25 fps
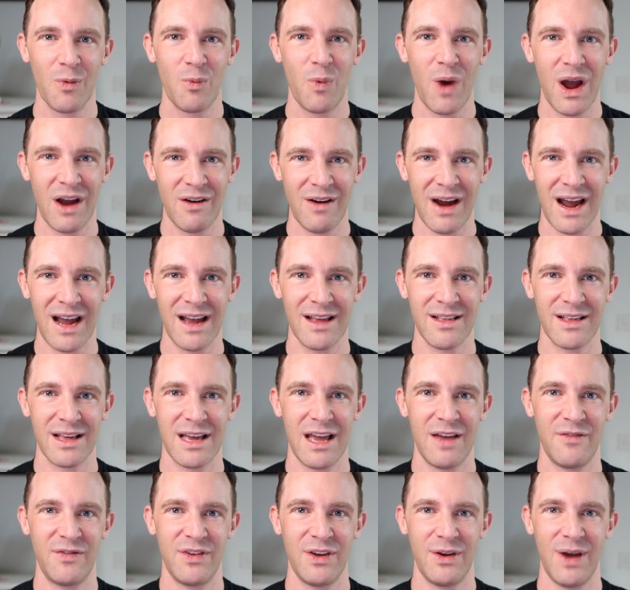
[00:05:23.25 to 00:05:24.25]
Whereas
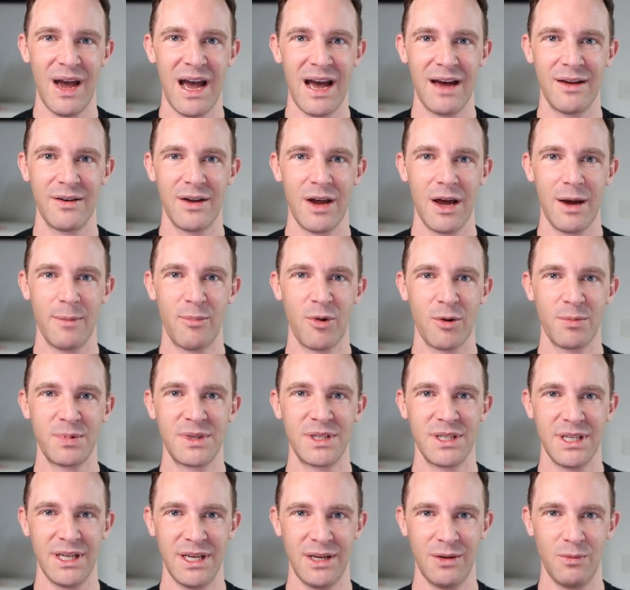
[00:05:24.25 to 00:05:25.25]
if you had a
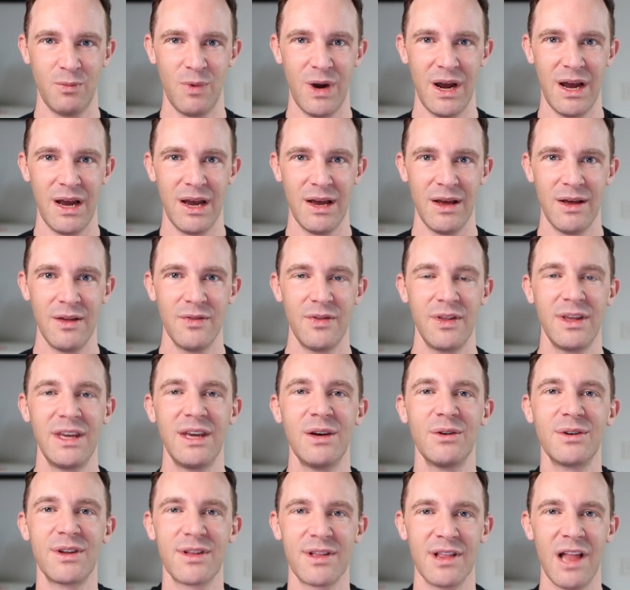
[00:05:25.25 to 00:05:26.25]
property where the
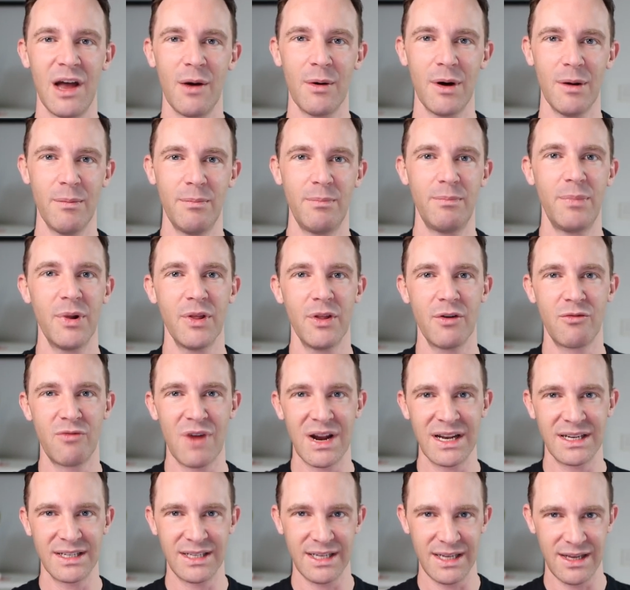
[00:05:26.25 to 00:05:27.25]
yield is lower, but the
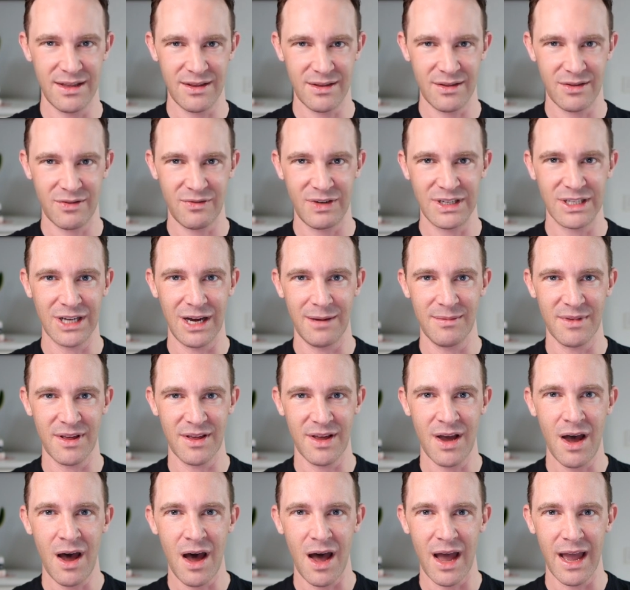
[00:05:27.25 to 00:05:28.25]
rent is three times
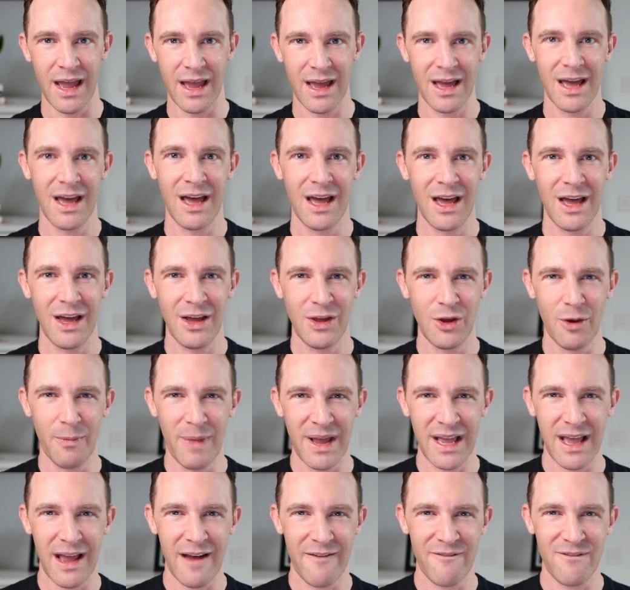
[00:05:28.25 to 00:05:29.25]
as high, you're
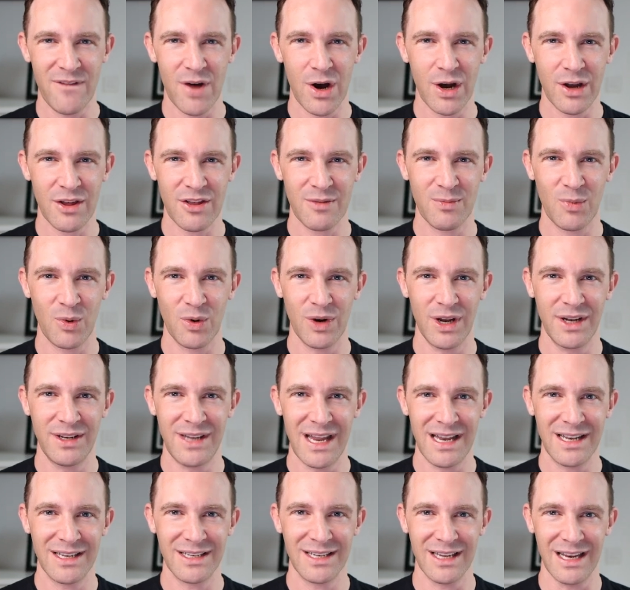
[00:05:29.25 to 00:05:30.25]
making a far smaller
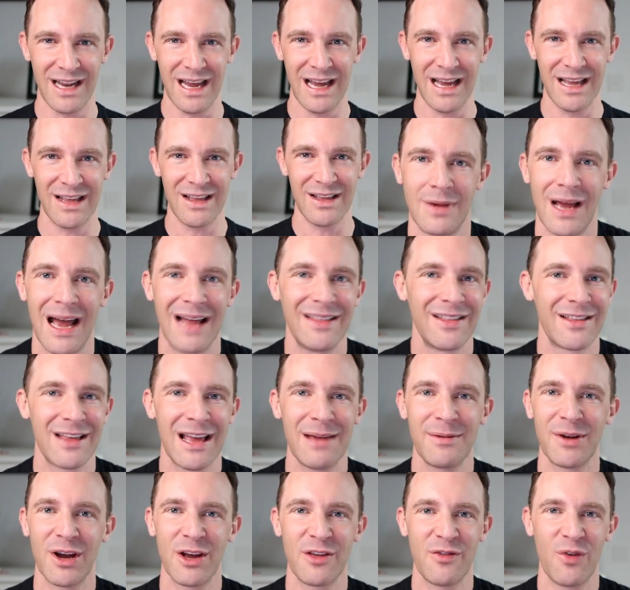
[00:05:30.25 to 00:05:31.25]
dent in it. And the
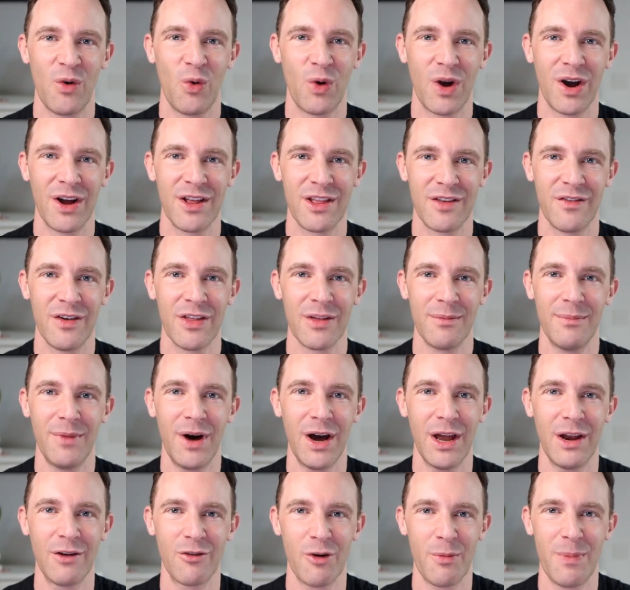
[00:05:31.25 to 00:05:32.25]
same goes for all kinds of other
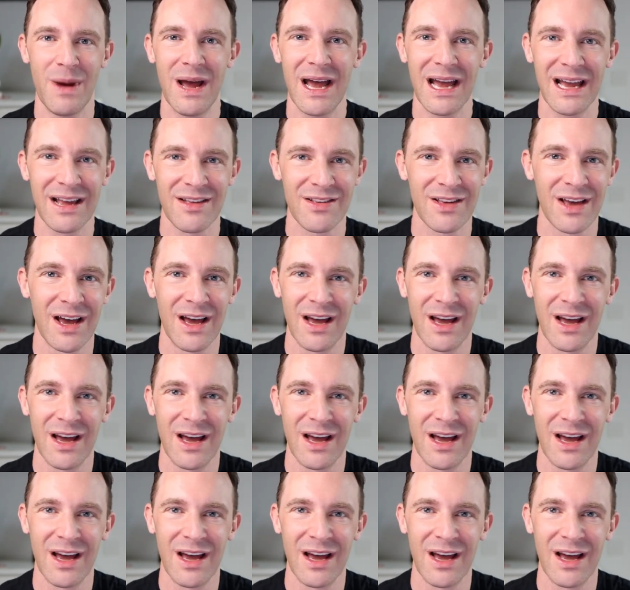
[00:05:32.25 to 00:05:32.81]
minor repairs.